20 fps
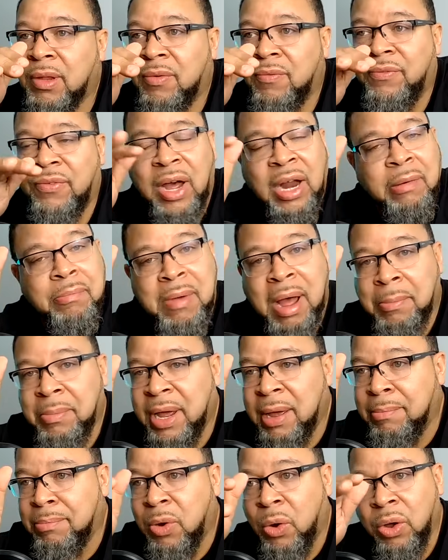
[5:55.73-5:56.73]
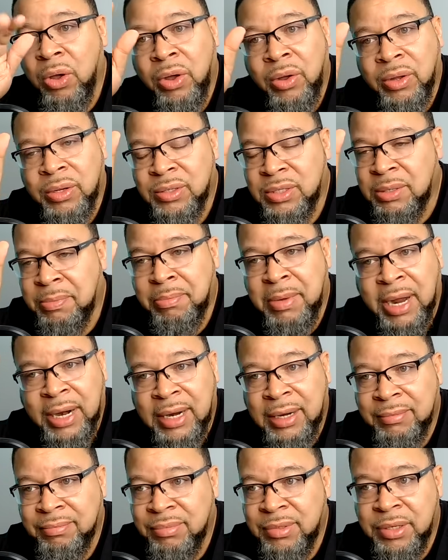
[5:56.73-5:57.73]
find a mama and boga or
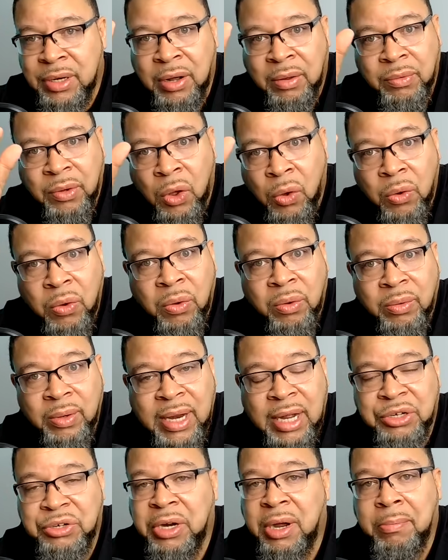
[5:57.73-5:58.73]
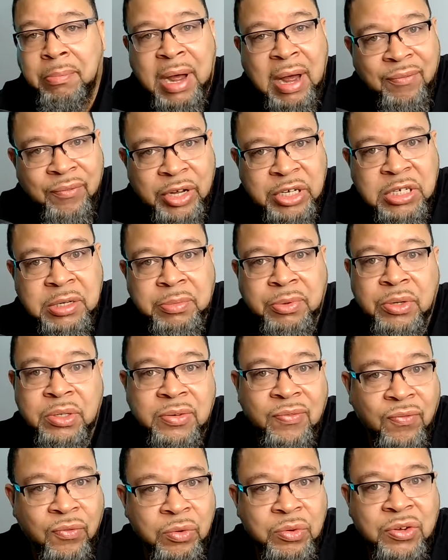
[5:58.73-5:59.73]
somebody, local that you can buy vegetables
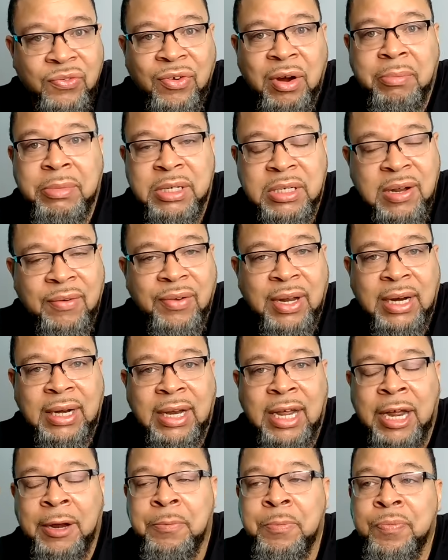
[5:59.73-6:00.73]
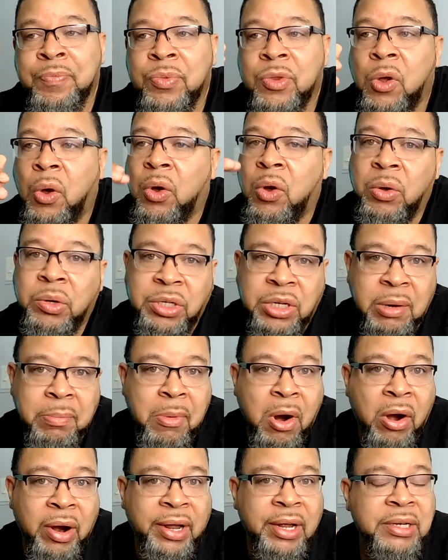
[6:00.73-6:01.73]
and fruits from and stuff like that, or go to the
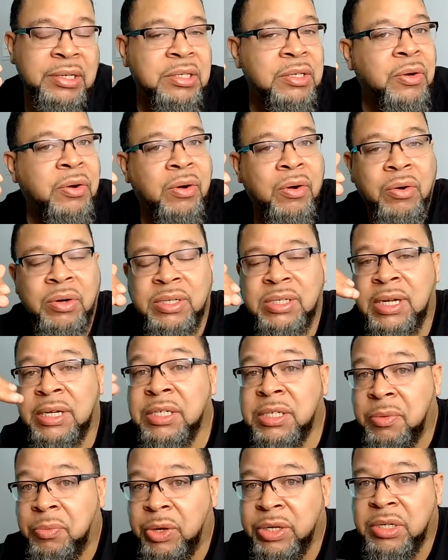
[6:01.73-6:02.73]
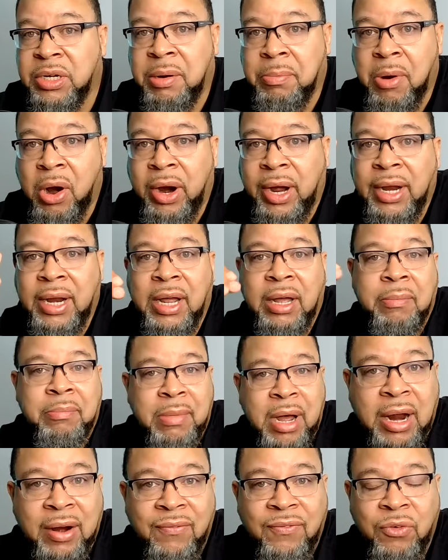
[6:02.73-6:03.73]
markets, or send someone to the market that can
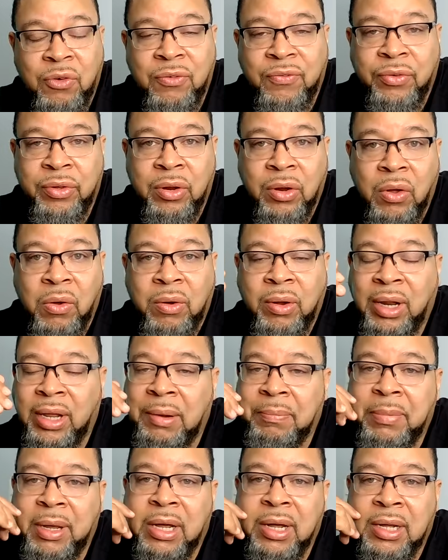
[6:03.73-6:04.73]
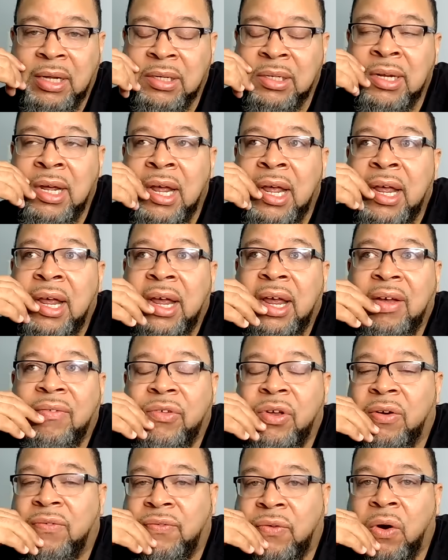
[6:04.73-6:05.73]
the food for you locally. Because
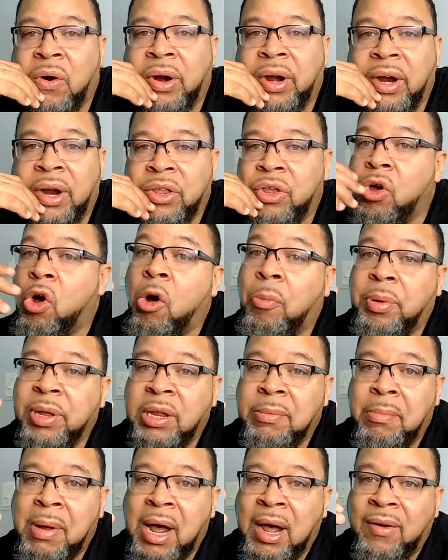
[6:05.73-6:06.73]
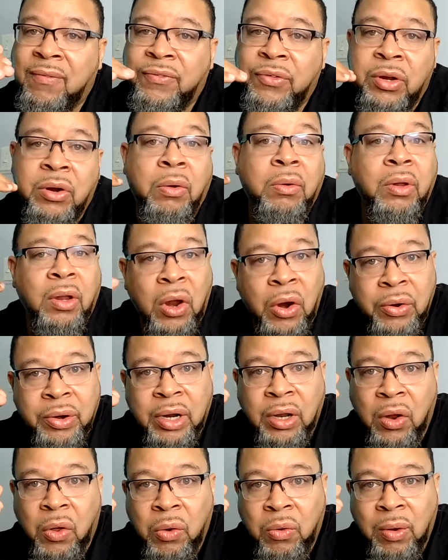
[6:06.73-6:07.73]
if you're a foreigner and you open your mouth, you don't learn
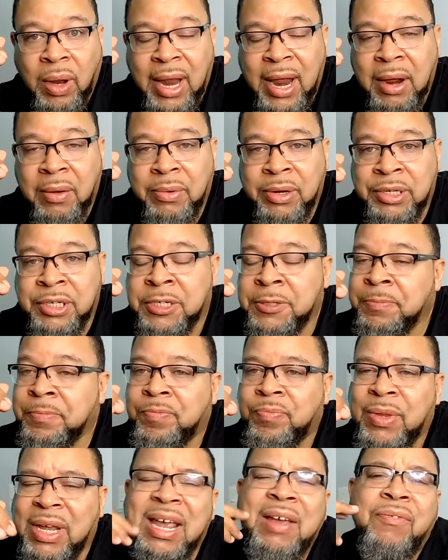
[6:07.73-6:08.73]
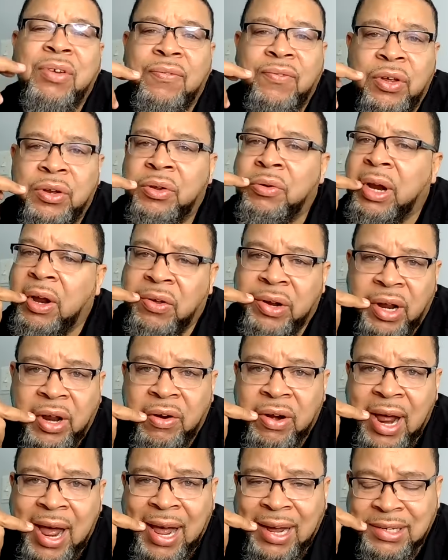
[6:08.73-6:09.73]
the local language. Even if you do, they're going to
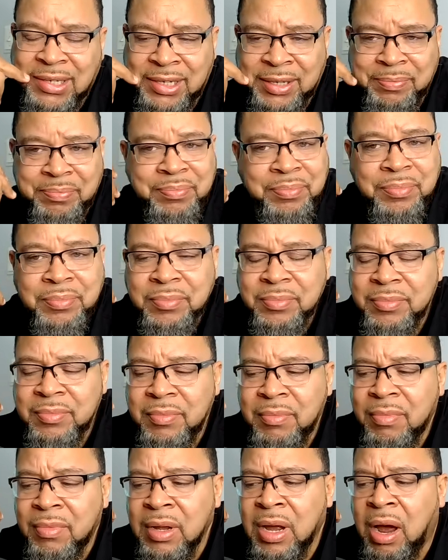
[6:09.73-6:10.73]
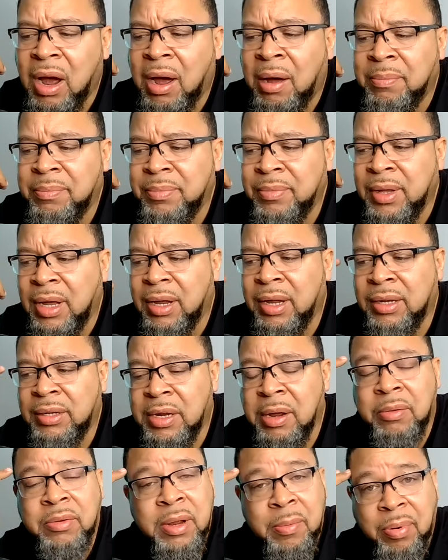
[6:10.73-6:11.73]
hear the accent.
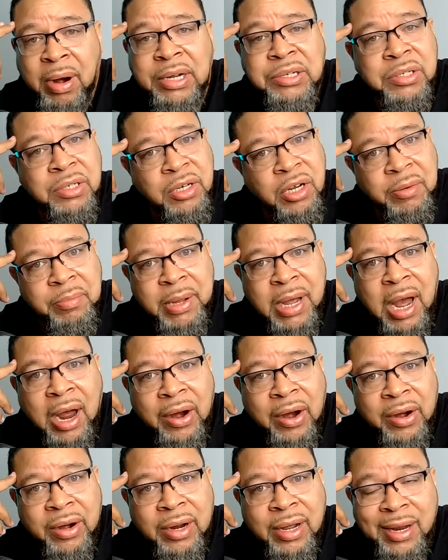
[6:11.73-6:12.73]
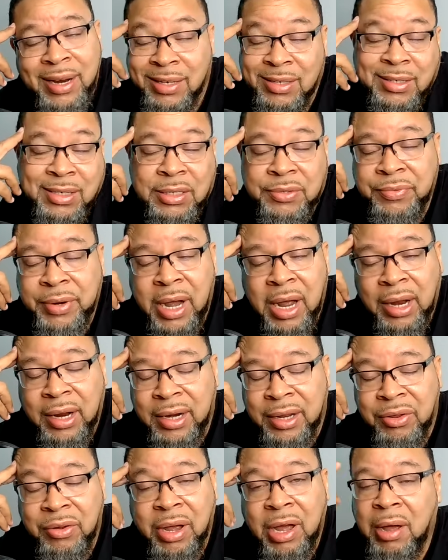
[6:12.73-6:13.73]
Your prices are going to be higher. And that's just
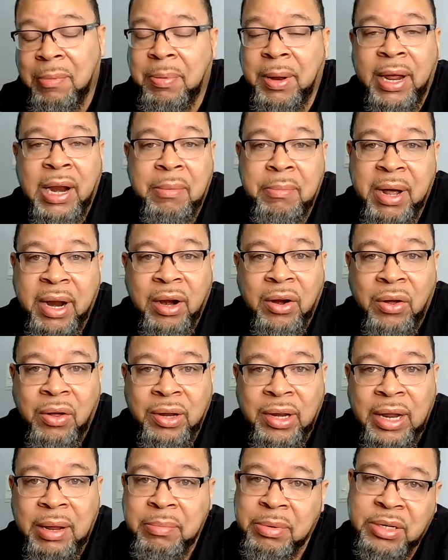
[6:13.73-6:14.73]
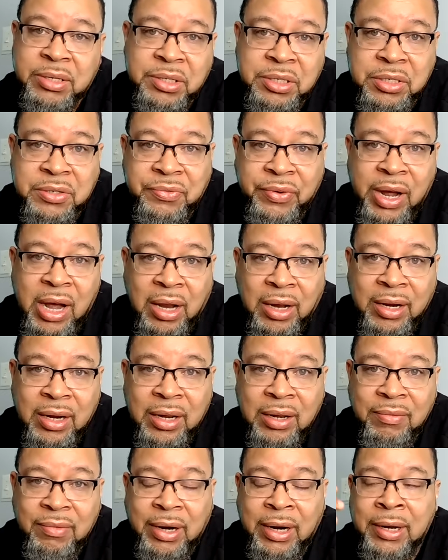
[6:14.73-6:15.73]
reality. You can complain about it all day, but it's just reality,
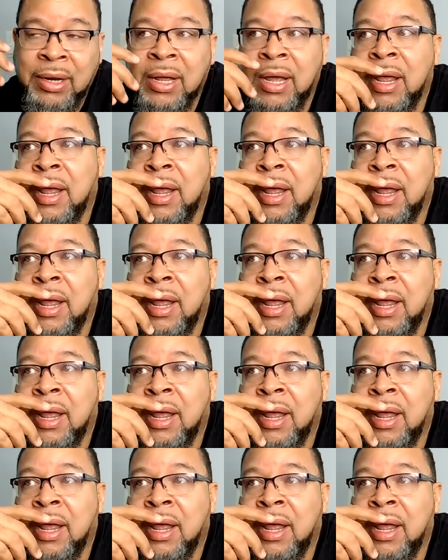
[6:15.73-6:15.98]
right?